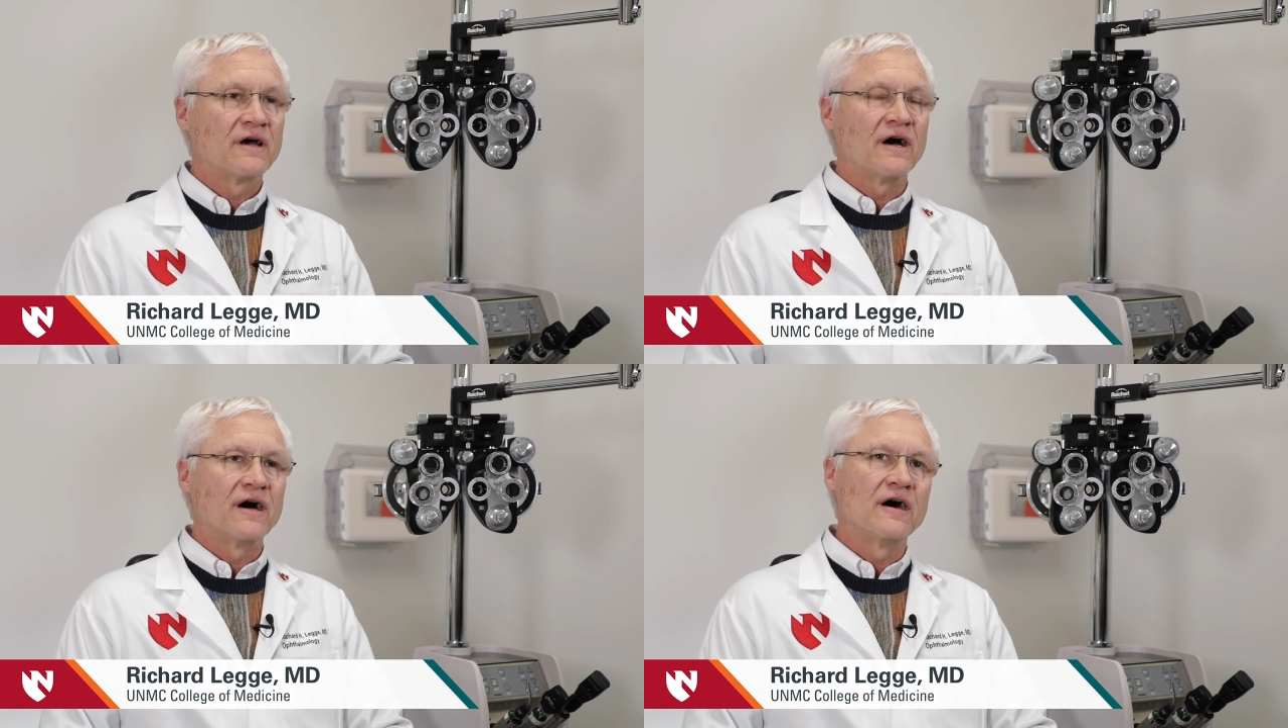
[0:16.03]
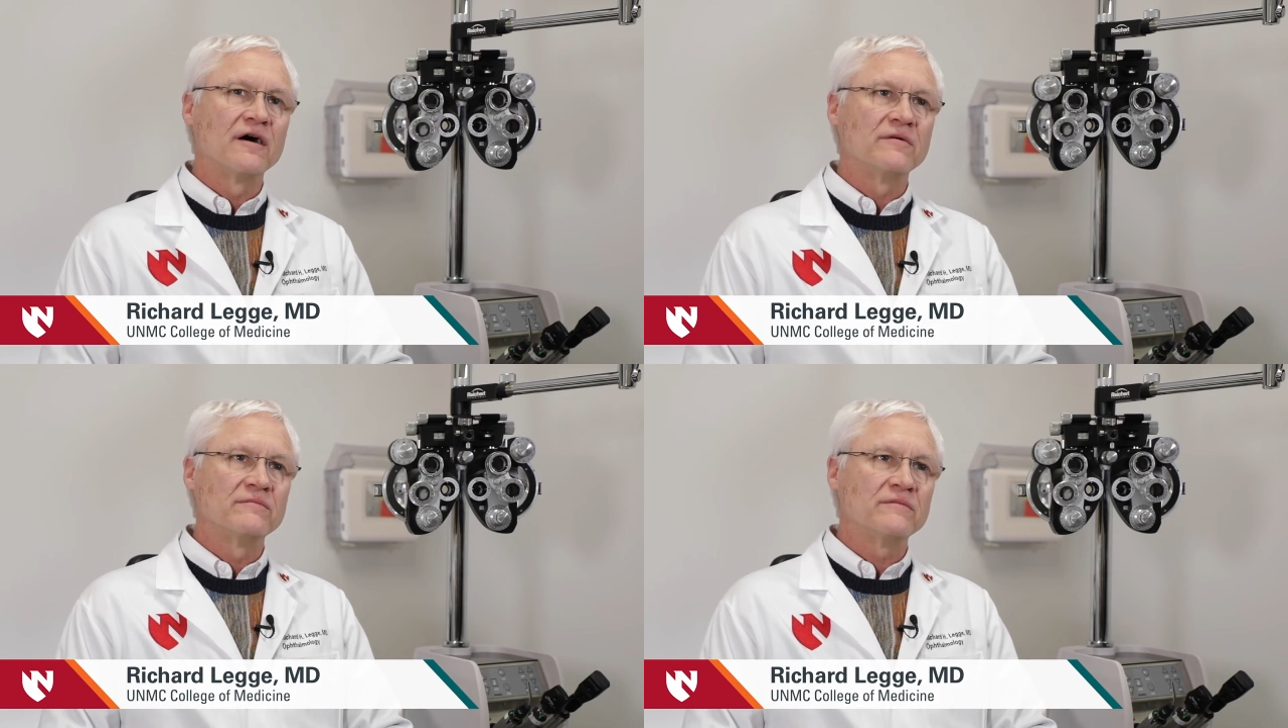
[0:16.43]

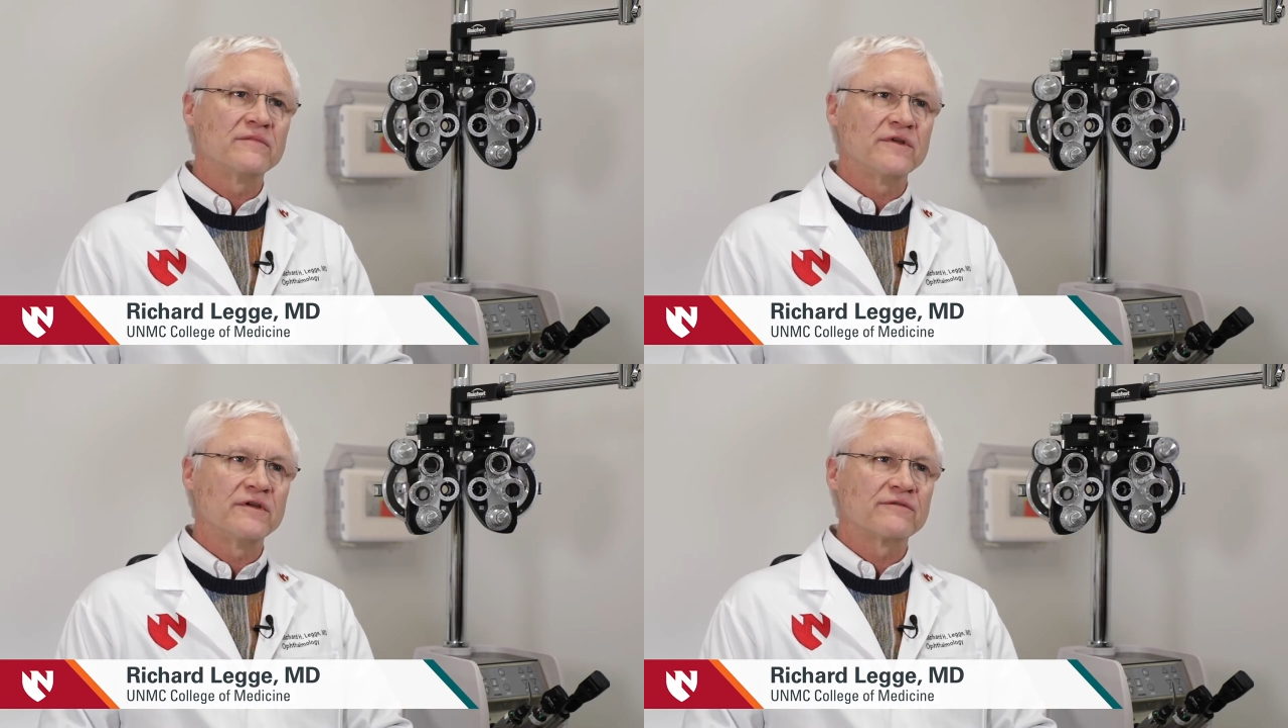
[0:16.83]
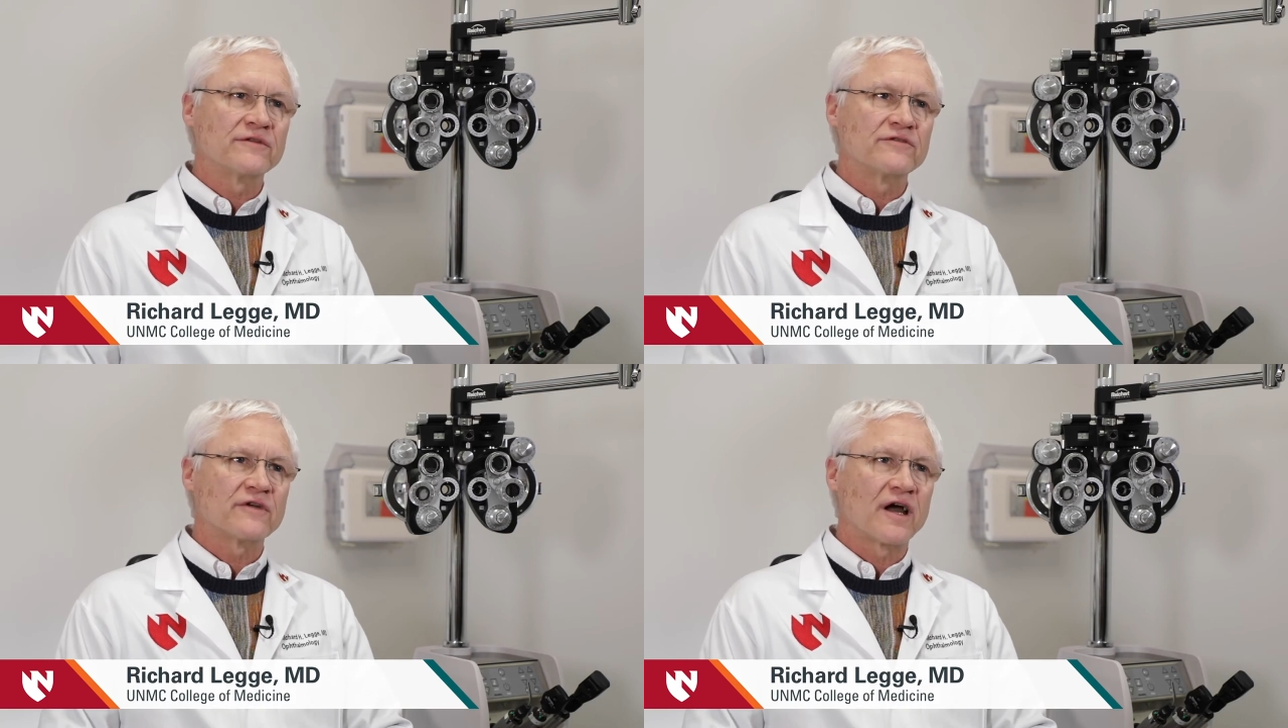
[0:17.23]
um, if
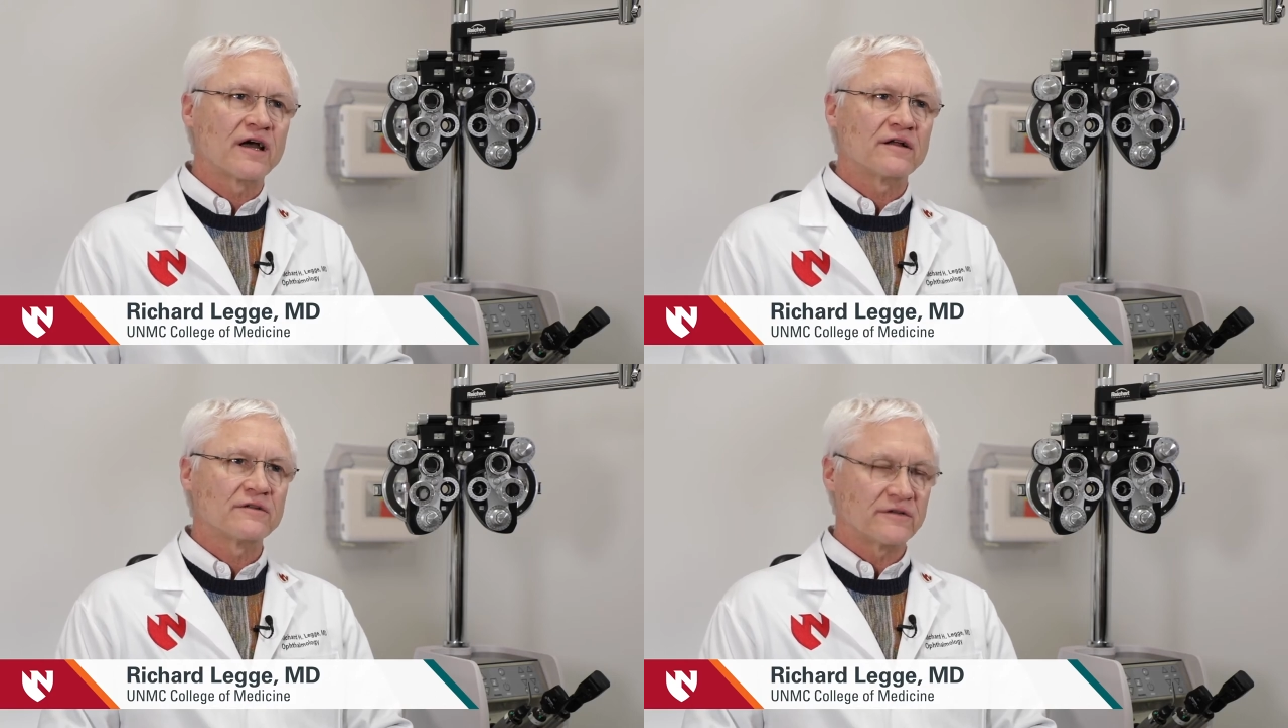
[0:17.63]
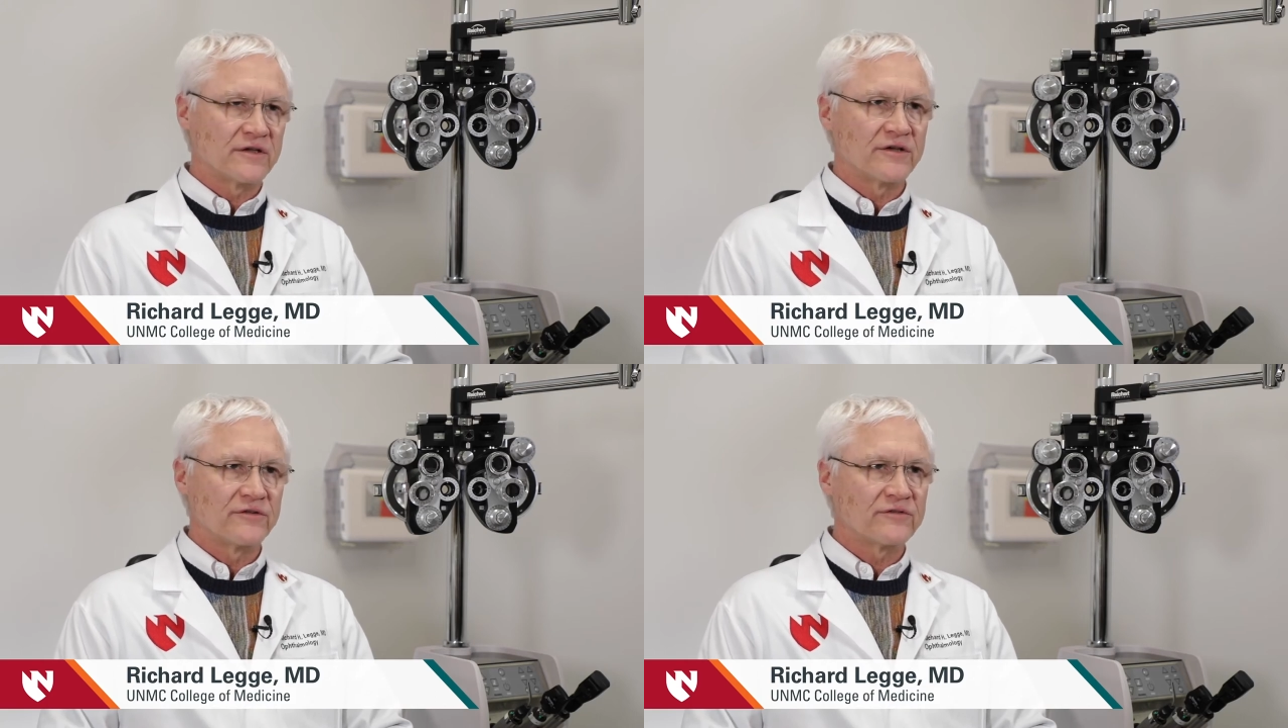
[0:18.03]
the child
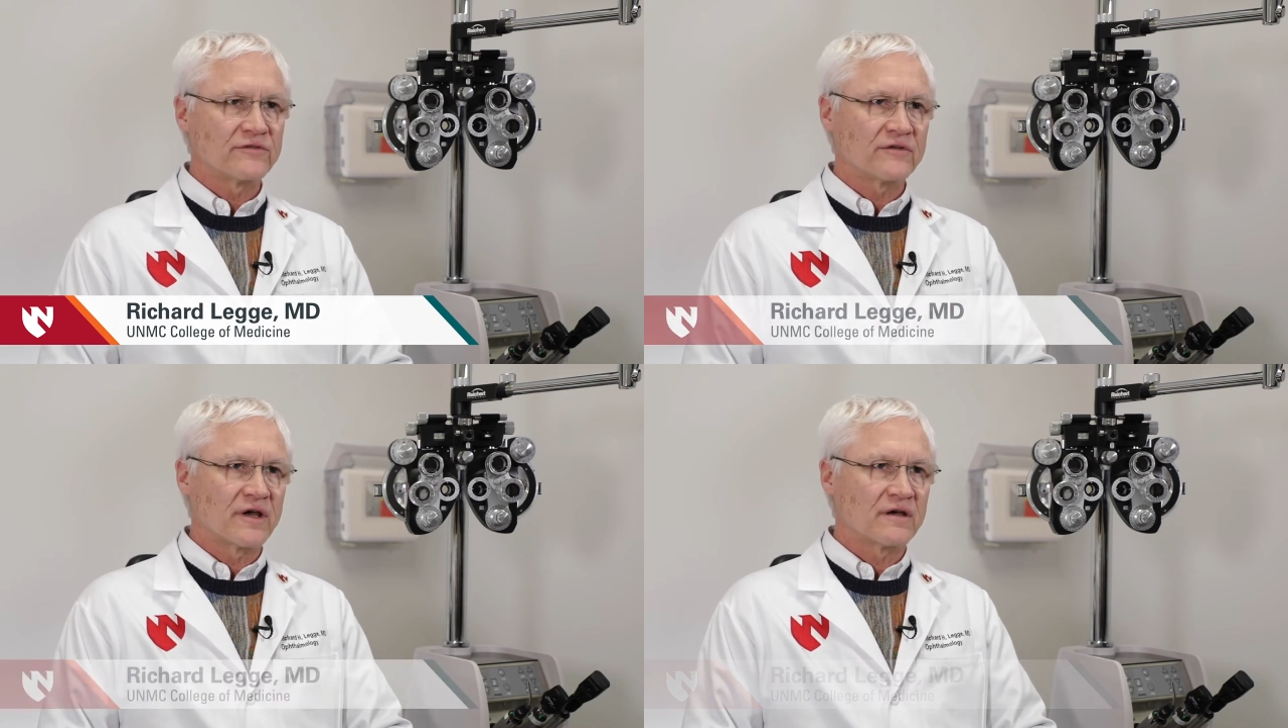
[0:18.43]
is